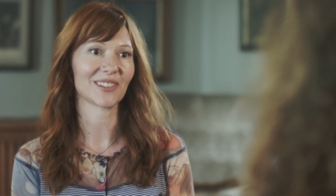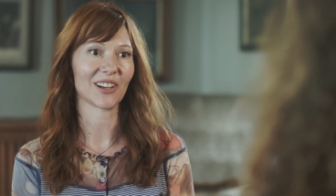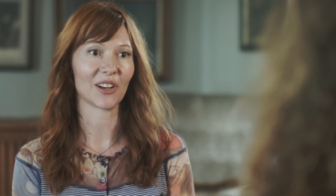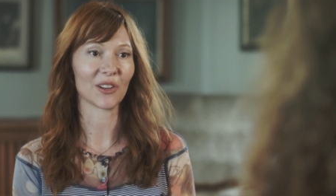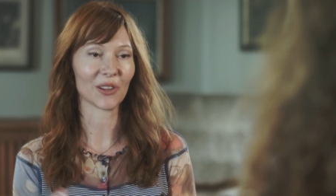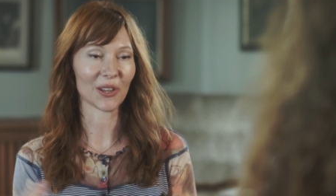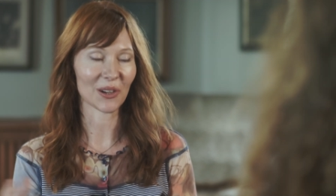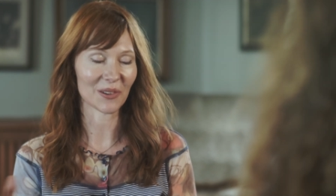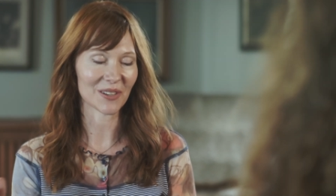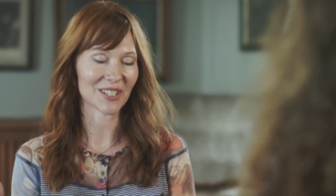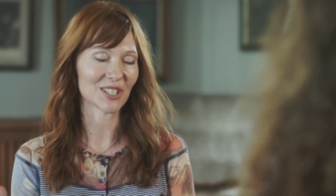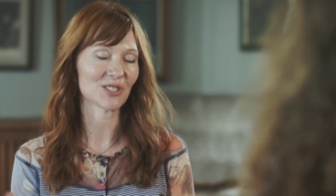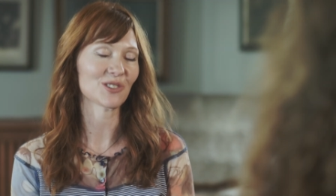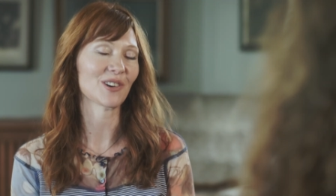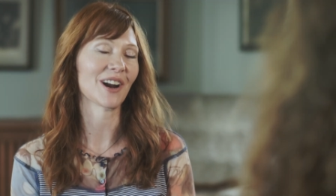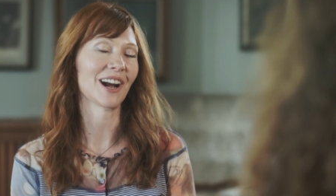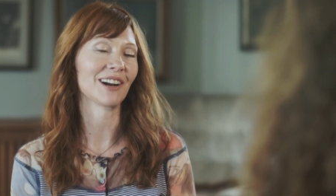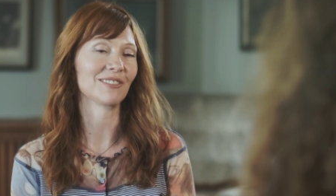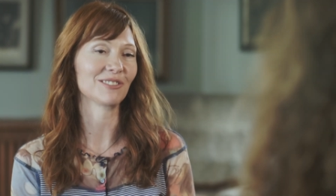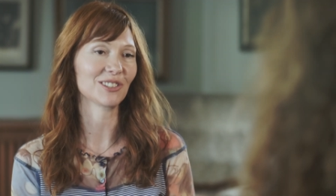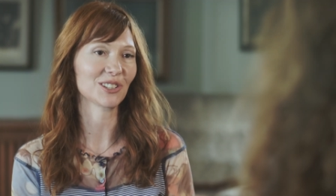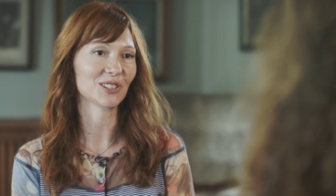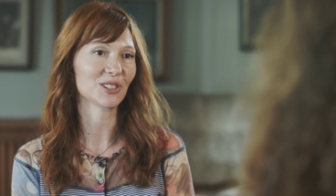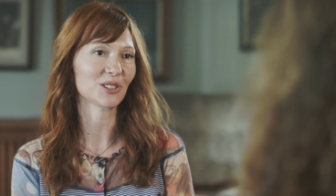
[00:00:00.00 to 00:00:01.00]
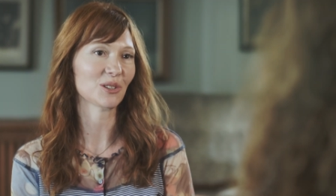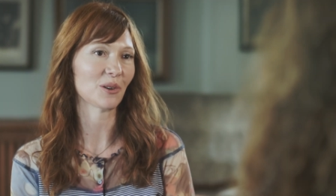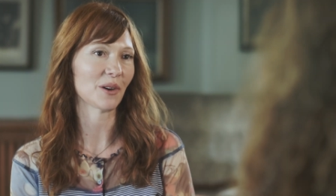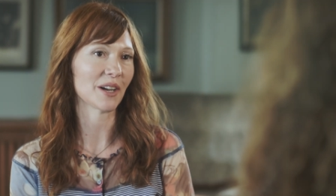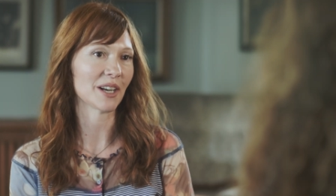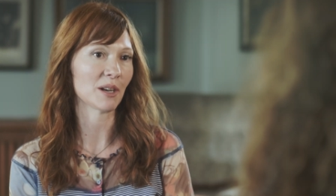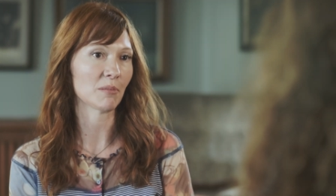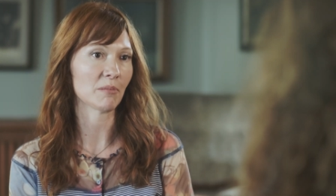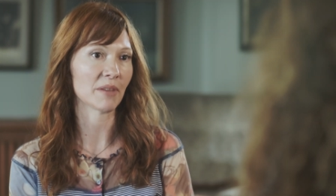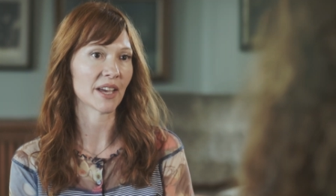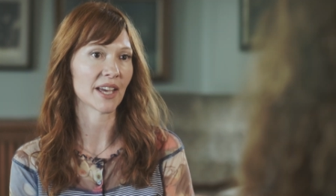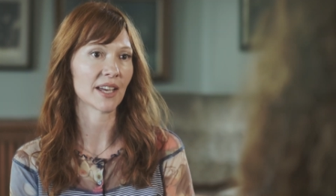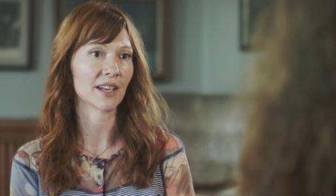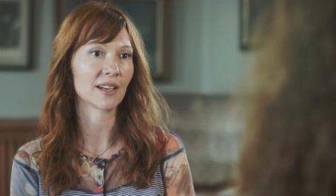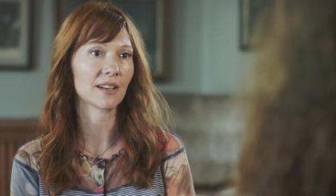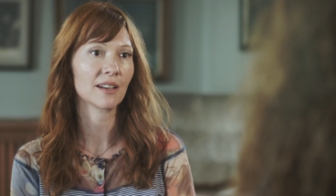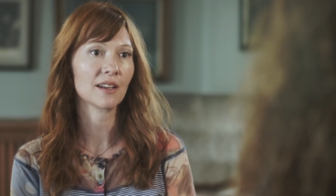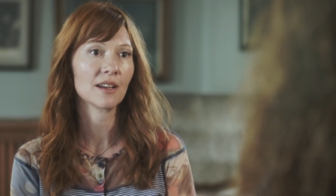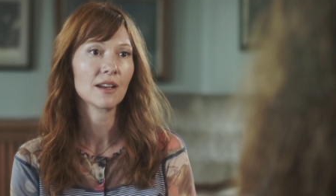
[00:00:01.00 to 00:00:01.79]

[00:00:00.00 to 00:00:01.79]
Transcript: although he's traveled quite a bit.